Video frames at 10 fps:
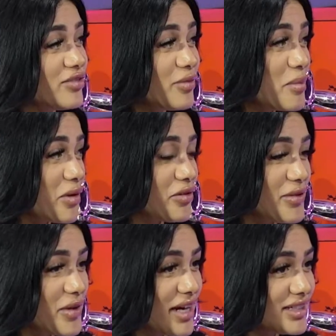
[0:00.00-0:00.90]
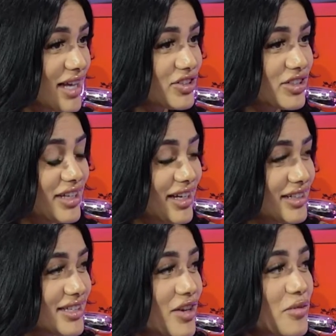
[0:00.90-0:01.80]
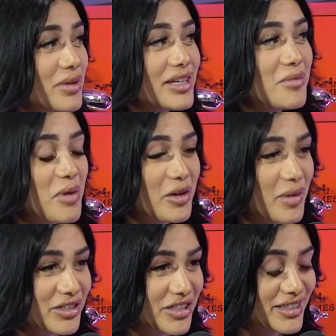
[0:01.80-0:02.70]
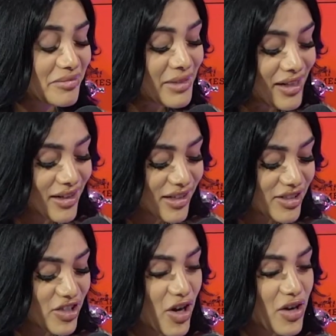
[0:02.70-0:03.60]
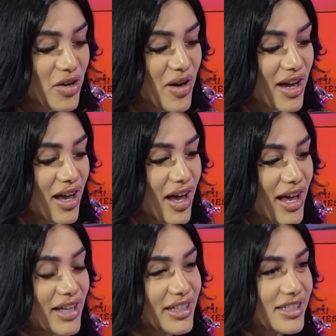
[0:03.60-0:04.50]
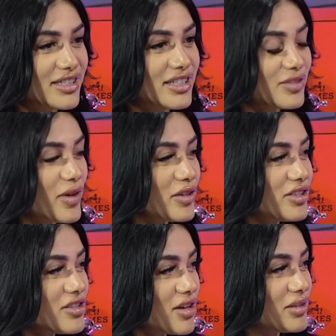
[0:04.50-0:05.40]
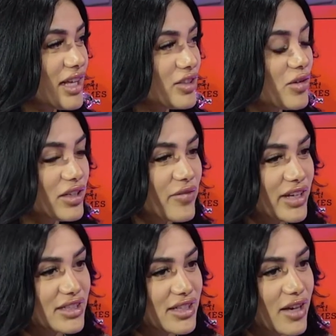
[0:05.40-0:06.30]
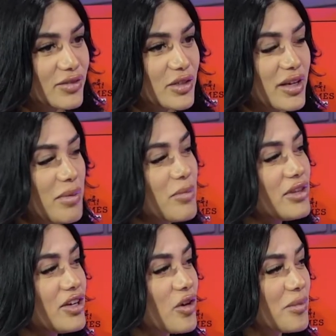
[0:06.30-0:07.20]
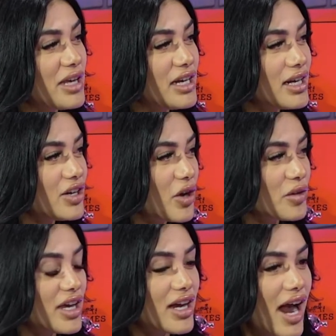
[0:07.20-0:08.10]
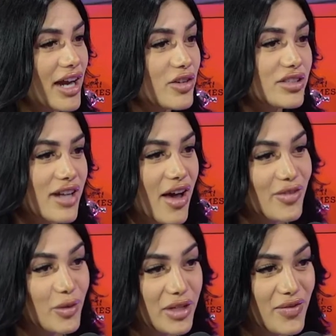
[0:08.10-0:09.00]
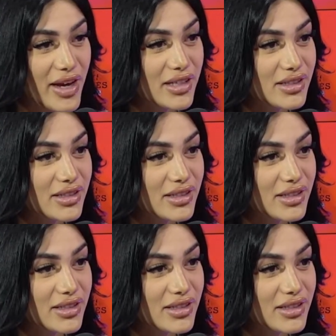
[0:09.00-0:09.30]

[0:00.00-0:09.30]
for both of you guys, actually, and it's like a really important question. So, and this follows along with like the OnlyFans stuff. So like people that know me know that I used to have an OnlyFans.